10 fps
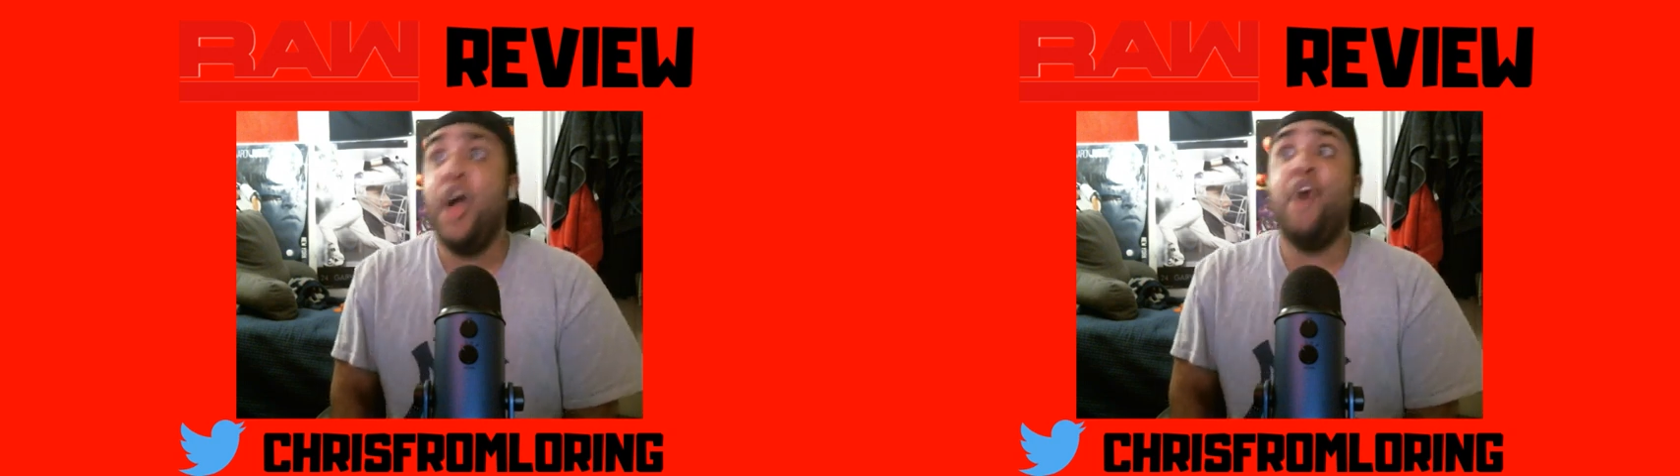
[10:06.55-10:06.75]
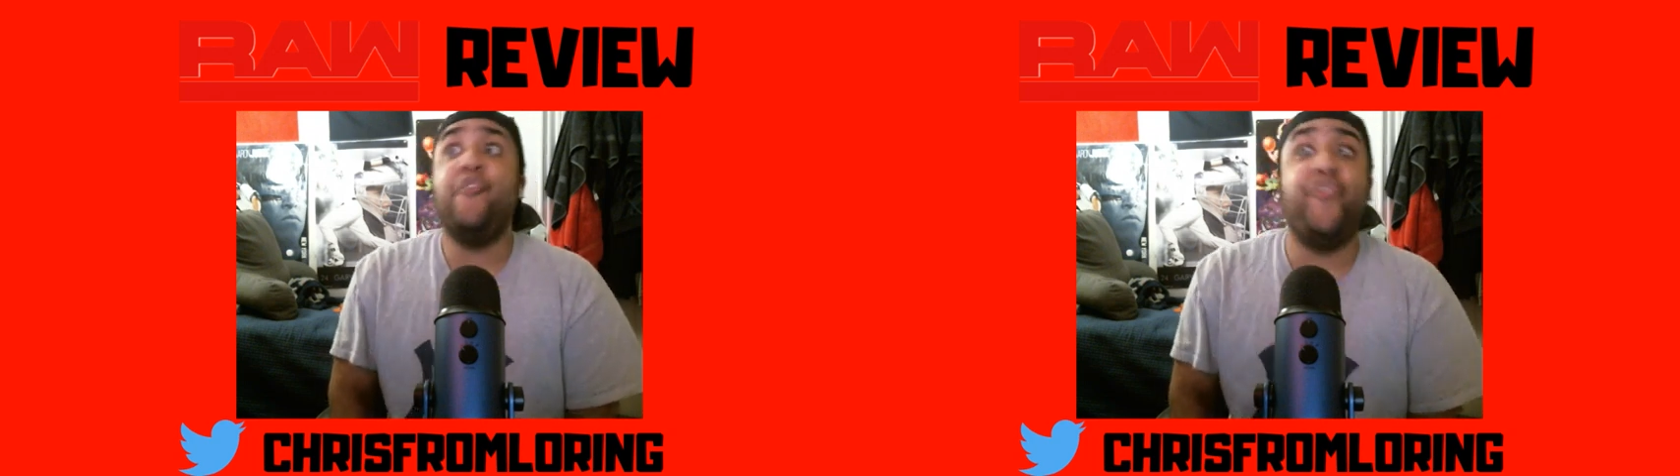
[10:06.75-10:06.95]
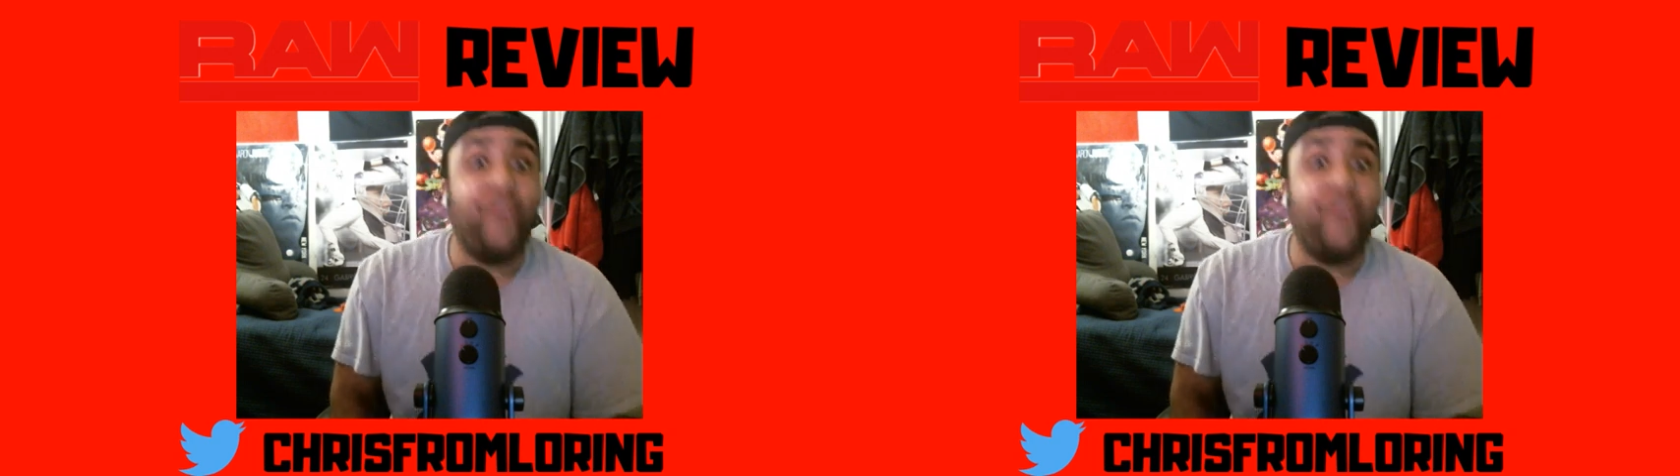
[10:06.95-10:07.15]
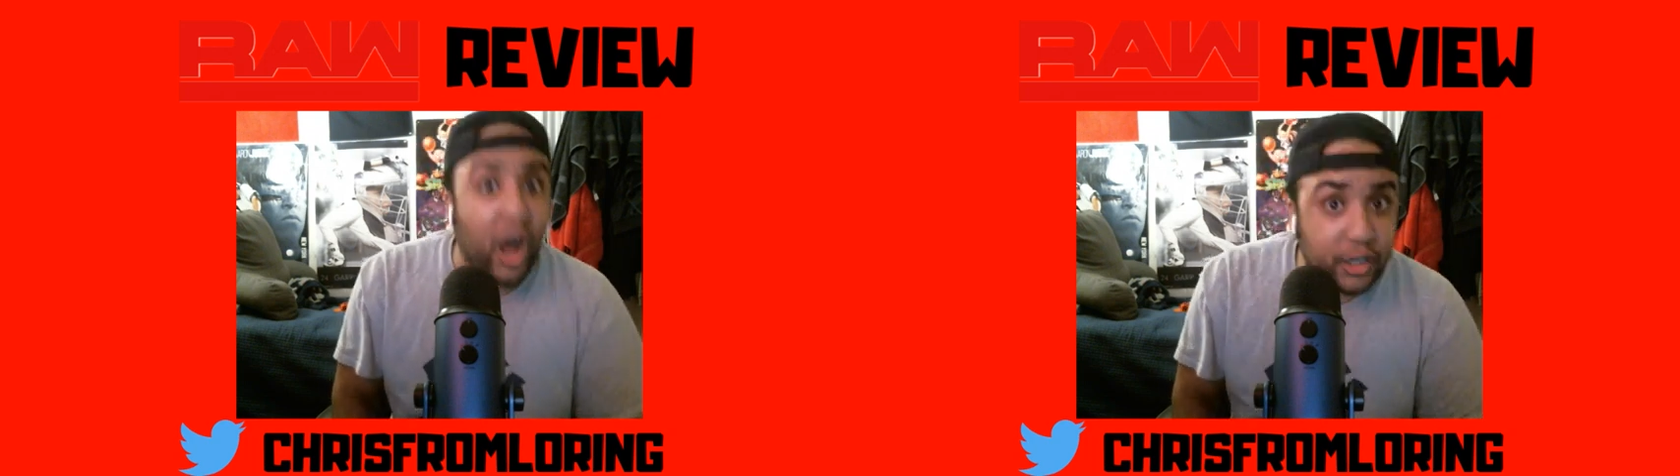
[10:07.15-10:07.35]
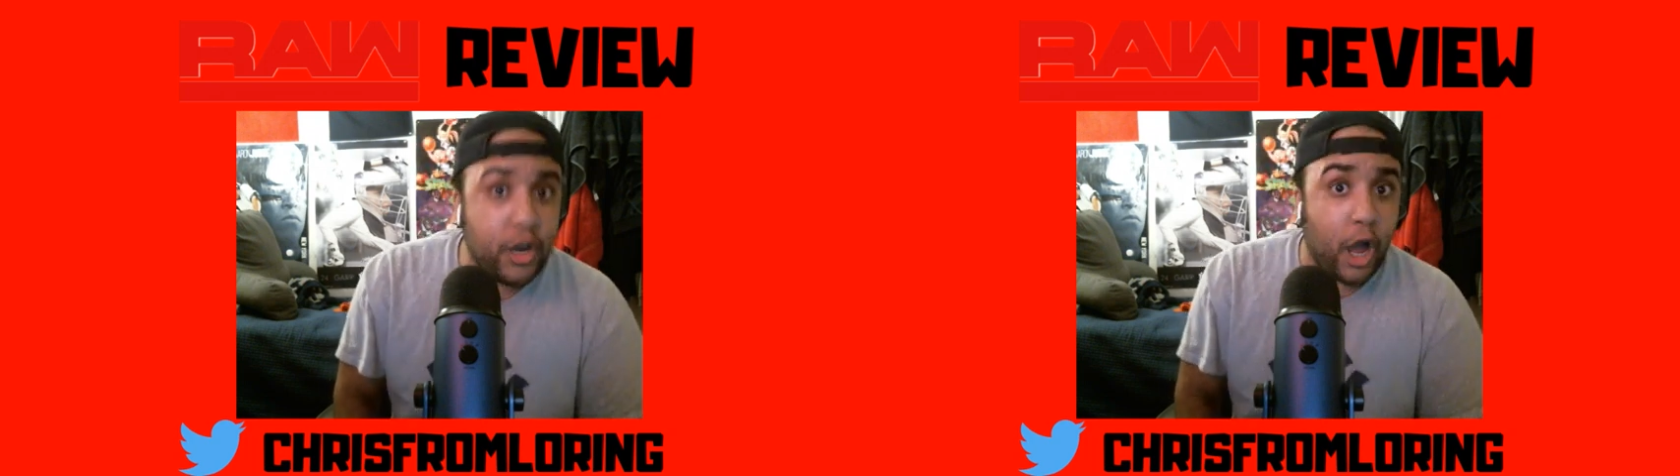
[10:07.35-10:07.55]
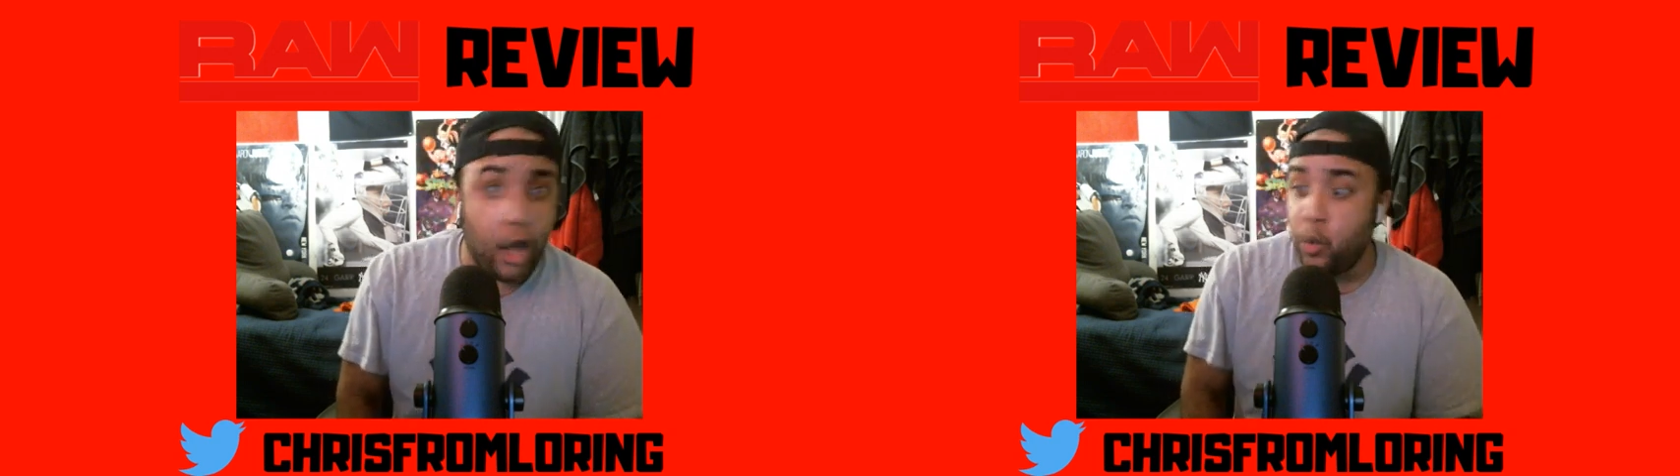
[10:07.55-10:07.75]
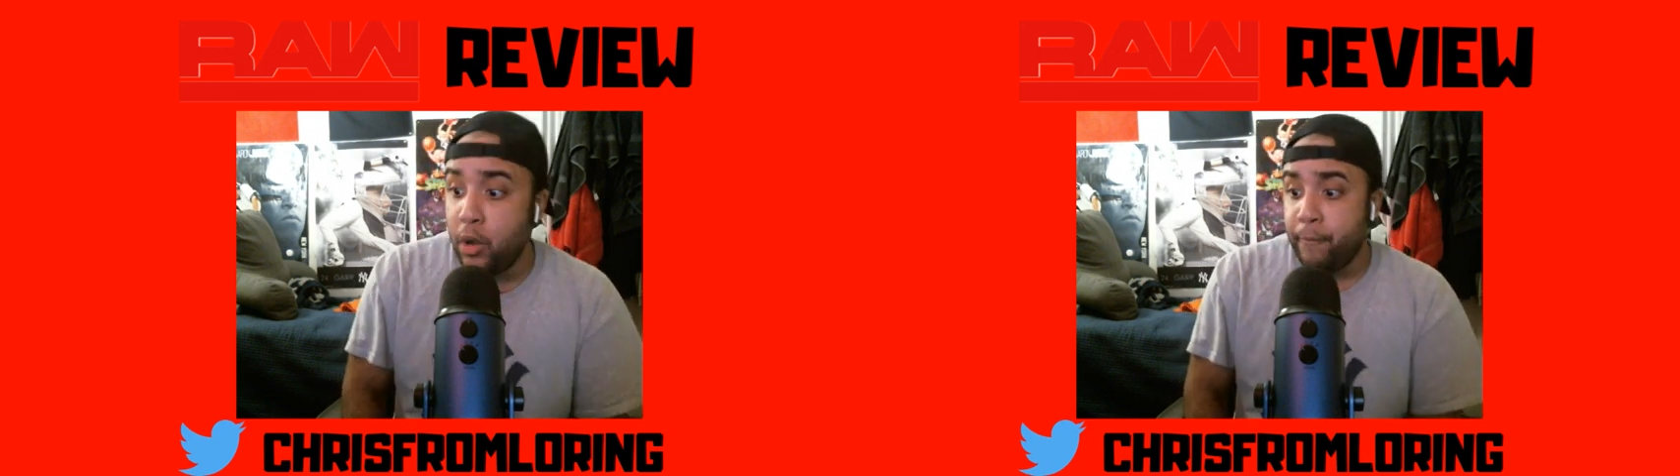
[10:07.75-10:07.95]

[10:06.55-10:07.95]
Fuck no.